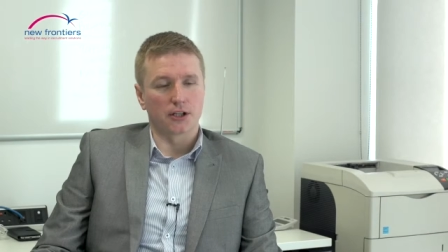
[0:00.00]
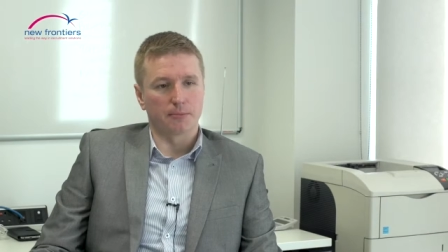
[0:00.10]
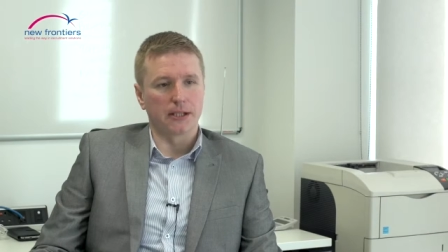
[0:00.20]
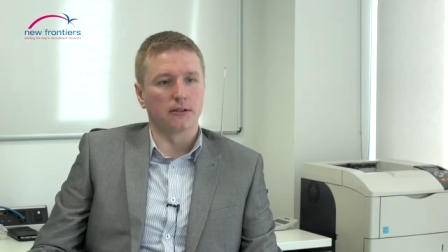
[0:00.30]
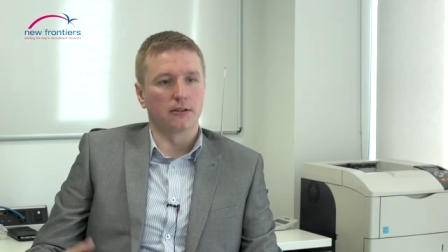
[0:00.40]
has
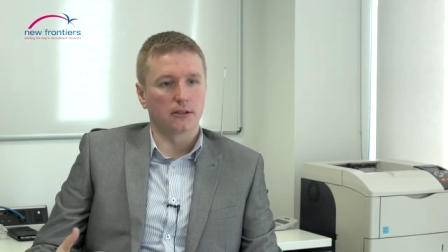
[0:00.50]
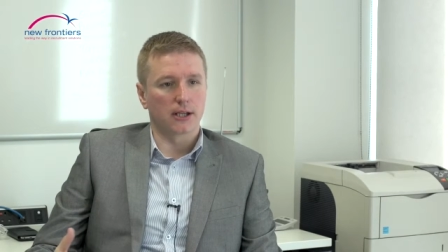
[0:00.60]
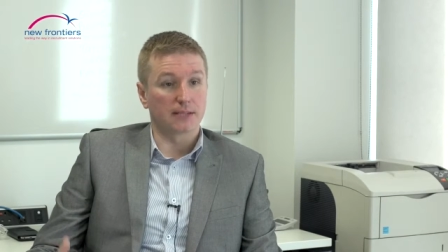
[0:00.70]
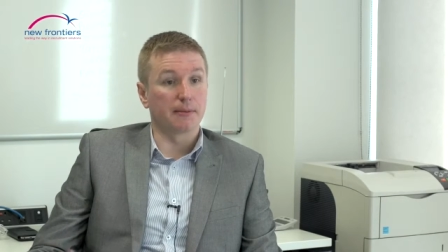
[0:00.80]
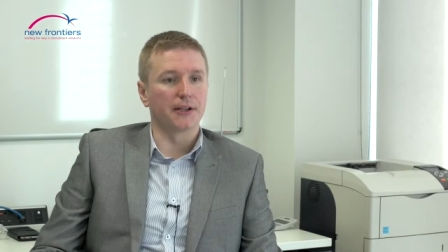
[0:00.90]
been
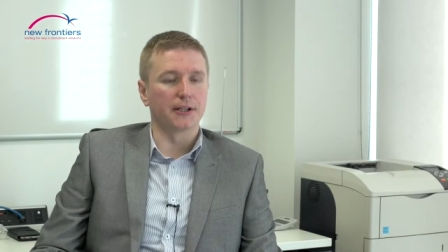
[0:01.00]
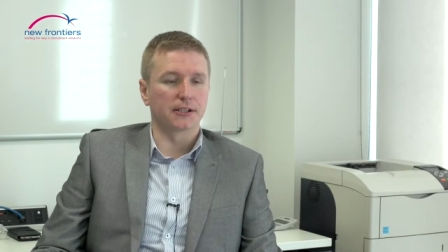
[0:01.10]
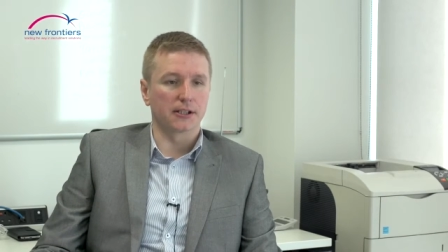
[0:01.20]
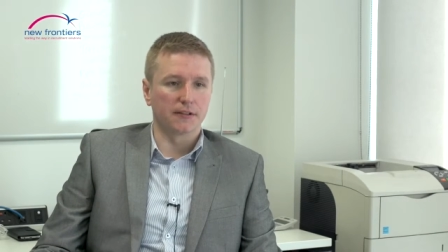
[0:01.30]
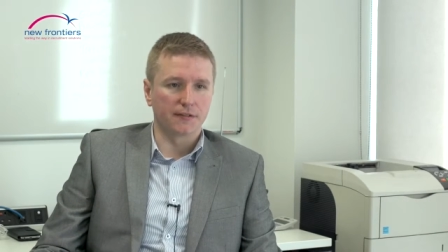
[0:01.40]
expanding
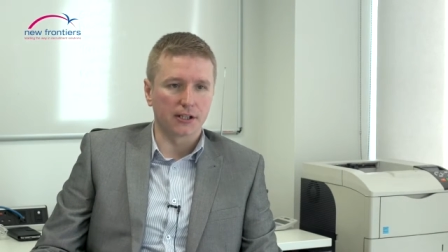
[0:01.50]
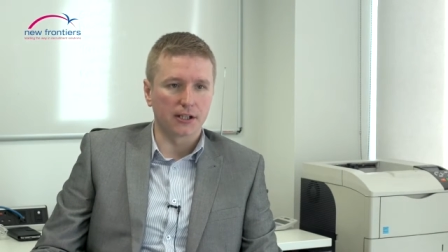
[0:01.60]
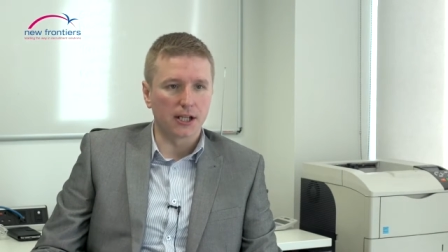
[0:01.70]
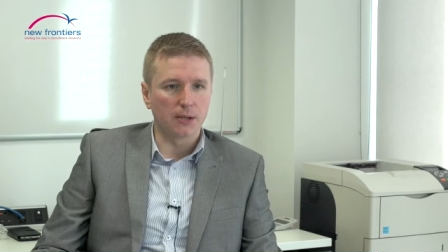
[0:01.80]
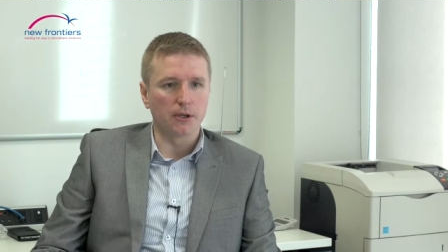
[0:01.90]

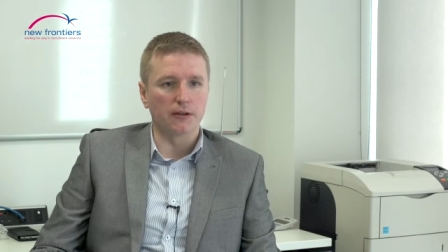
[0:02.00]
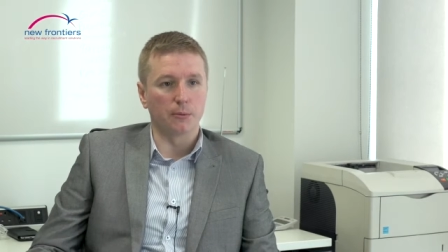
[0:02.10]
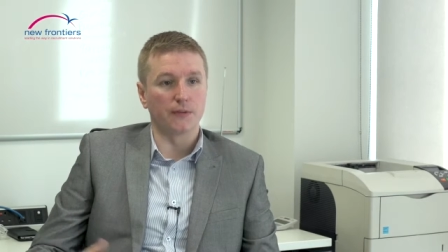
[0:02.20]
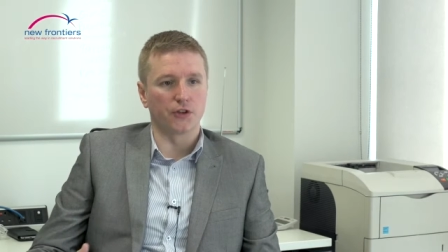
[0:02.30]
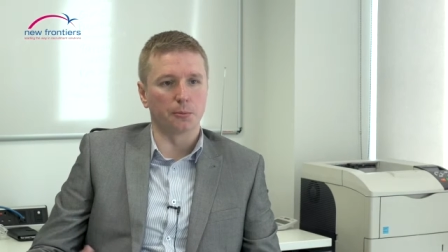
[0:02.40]
significantly.
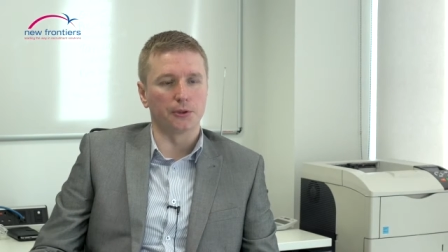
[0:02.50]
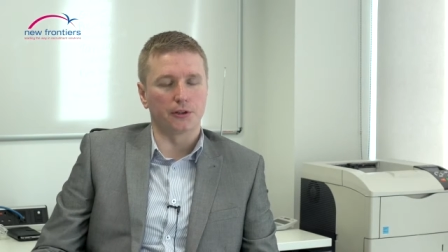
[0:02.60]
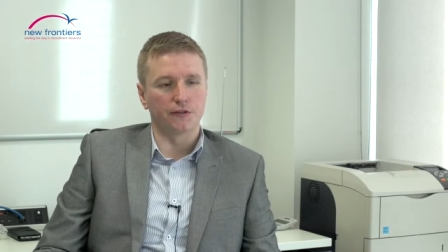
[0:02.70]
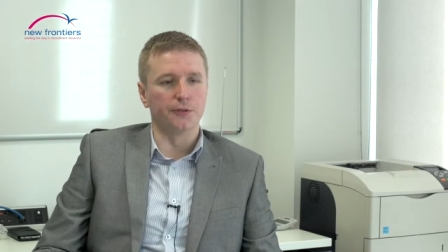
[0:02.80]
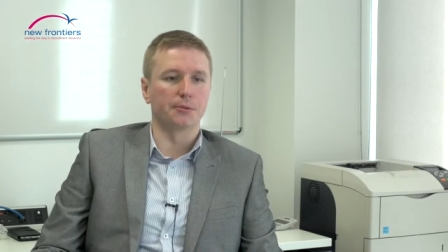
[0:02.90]
We've doubled
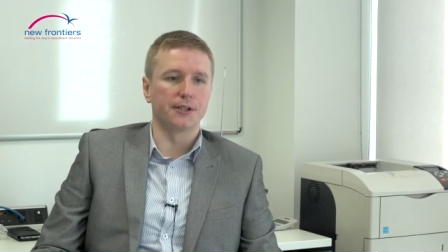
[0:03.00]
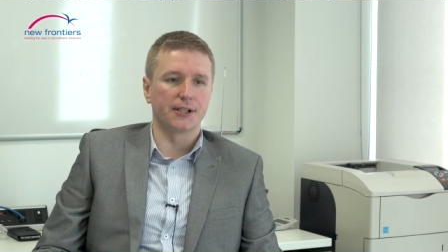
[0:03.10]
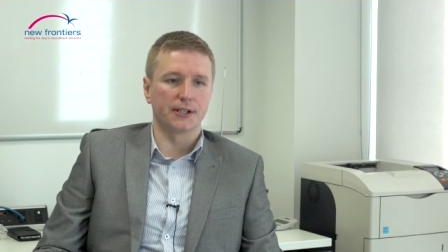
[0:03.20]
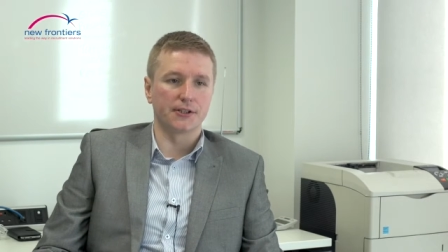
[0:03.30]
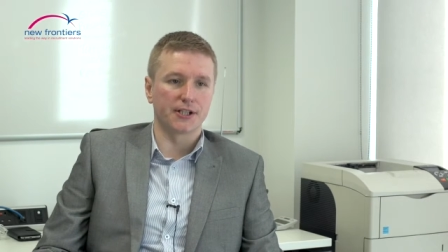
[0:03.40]
our footprint
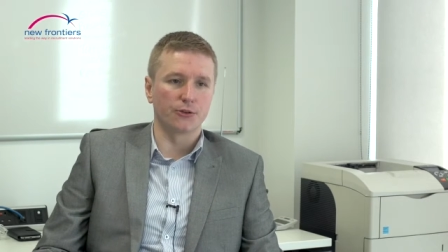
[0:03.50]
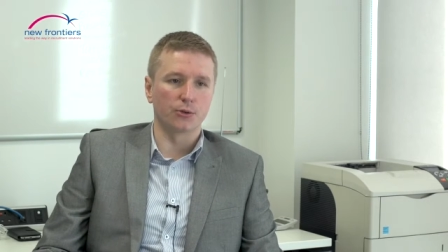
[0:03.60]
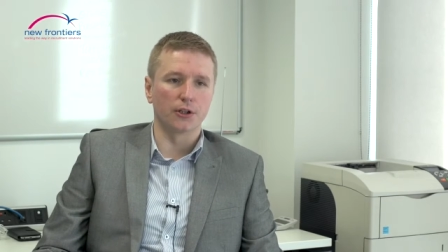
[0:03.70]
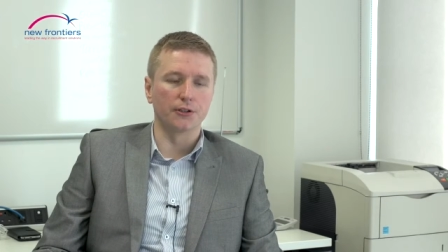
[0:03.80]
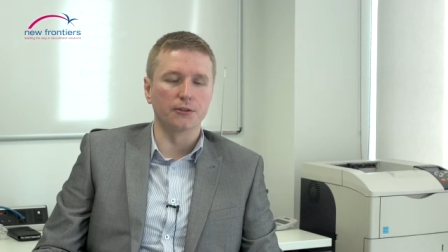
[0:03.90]
here in
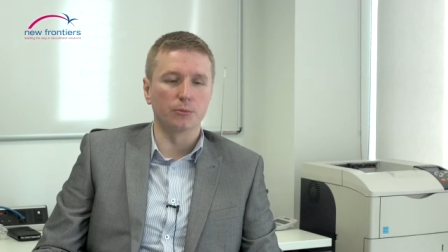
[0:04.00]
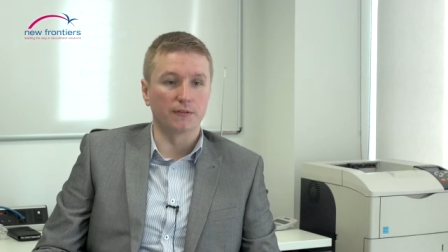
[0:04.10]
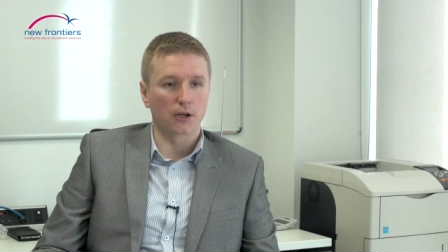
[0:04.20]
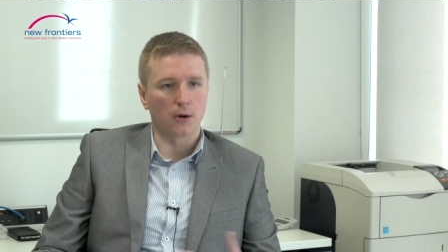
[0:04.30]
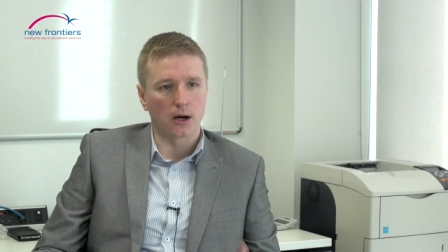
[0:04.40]
central London.
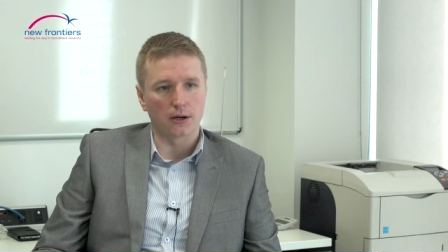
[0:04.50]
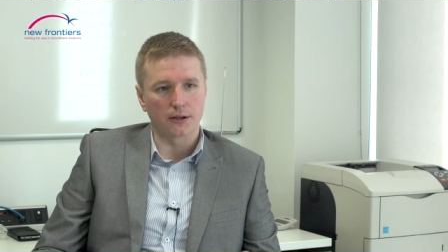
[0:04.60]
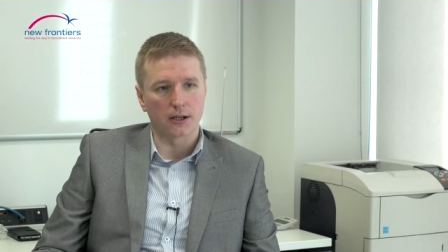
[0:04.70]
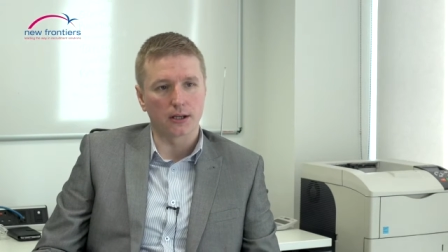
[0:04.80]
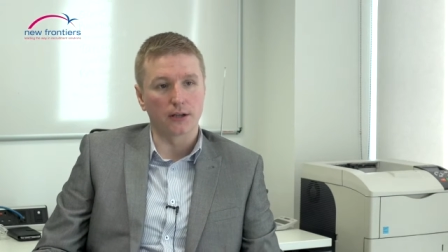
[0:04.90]
We've acquired
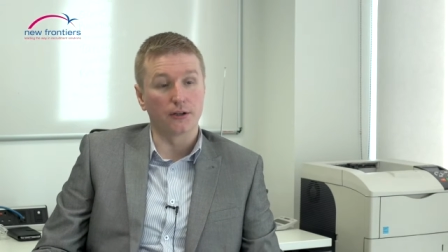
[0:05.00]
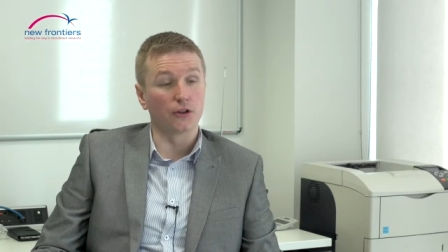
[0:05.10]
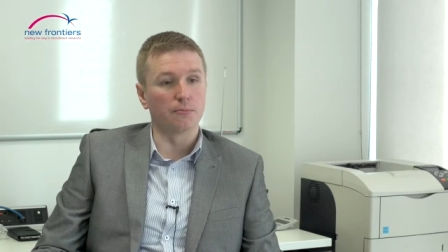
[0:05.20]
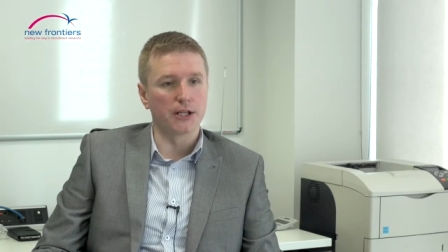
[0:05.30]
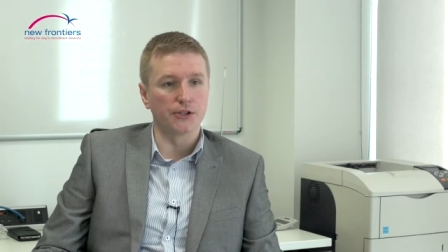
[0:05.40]

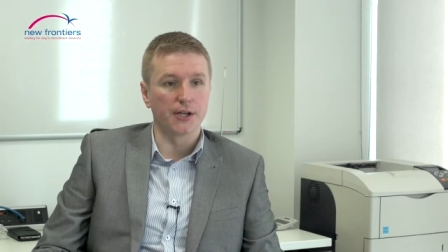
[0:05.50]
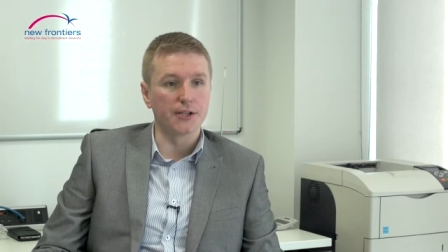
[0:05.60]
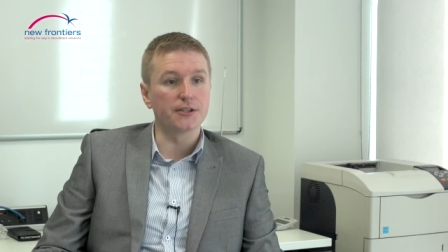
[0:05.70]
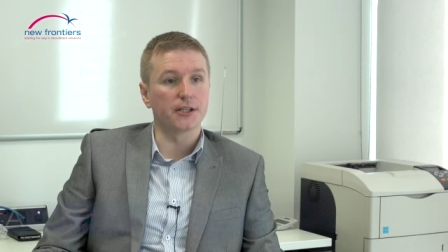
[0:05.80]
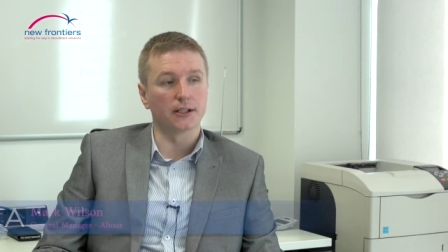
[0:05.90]
another major
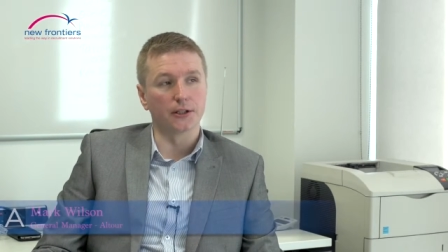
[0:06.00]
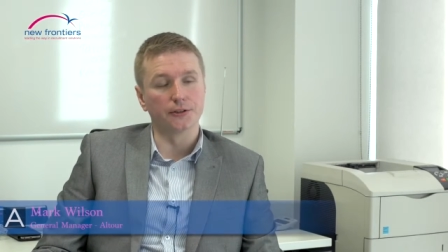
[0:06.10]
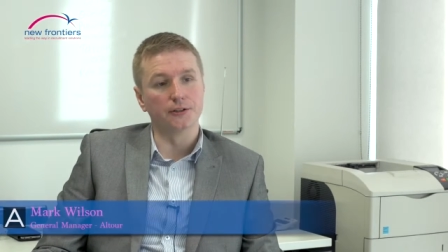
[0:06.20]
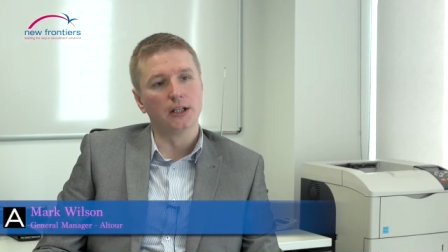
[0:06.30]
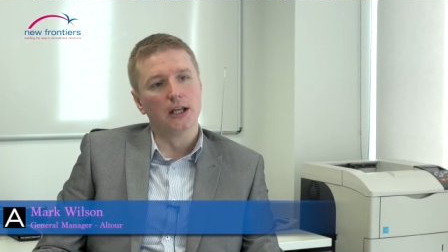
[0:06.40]
agency in
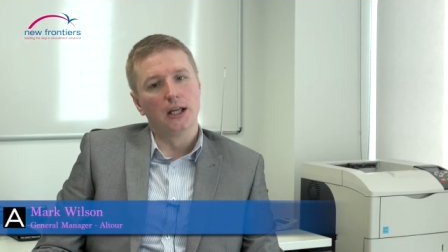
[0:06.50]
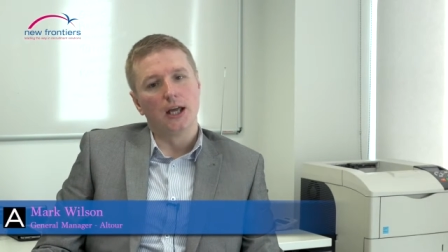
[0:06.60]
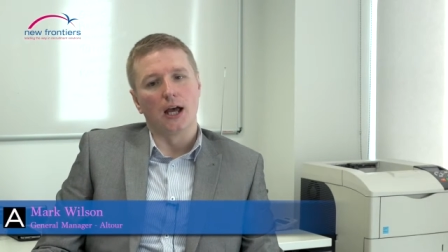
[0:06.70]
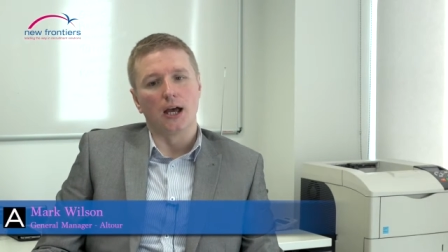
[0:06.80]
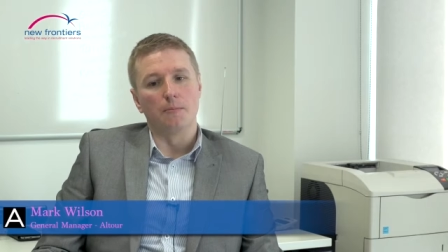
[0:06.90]
London
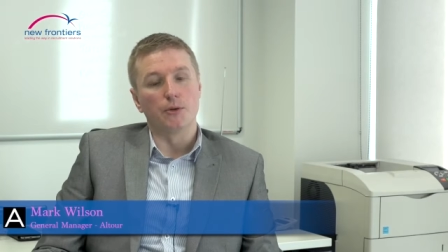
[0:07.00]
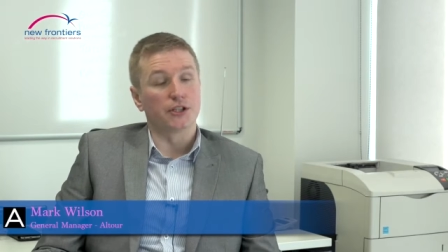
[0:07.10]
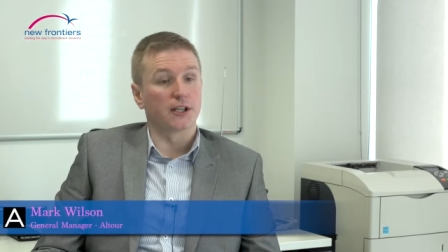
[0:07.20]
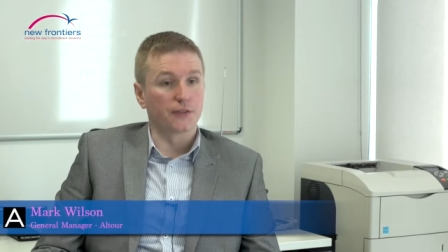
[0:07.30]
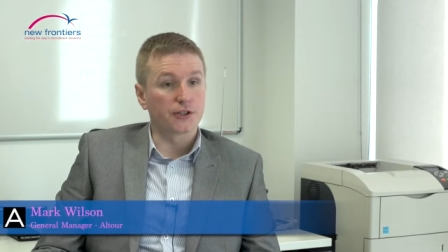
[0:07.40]
which
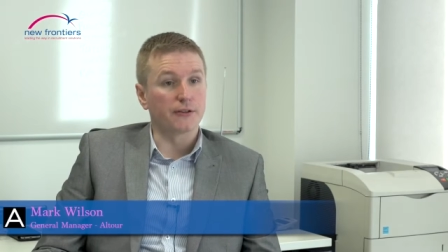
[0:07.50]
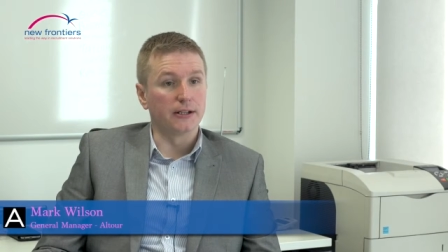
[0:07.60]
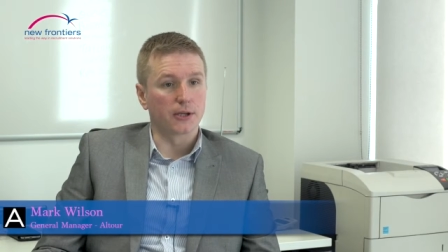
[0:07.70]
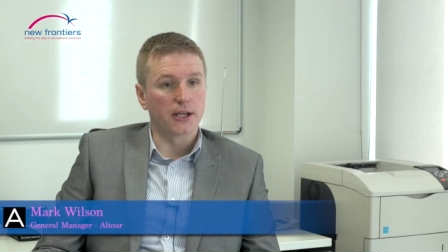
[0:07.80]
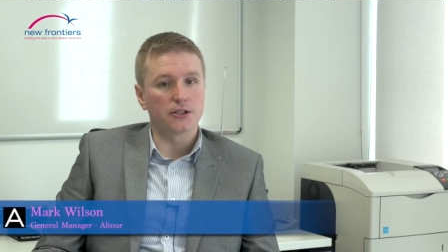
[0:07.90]
has given us 3
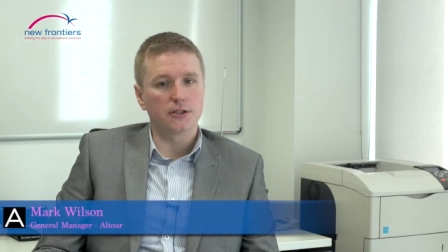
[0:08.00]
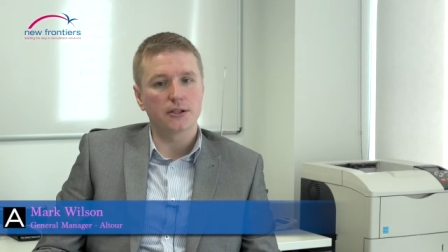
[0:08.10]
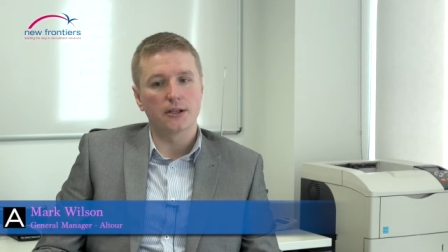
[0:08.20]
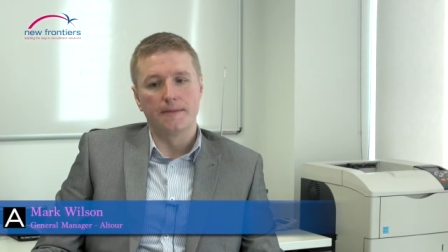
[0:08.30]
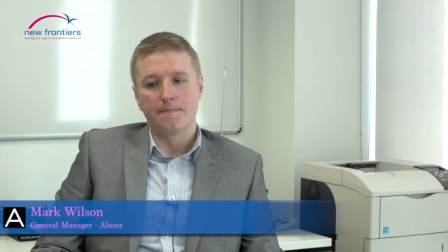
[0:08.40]
locations.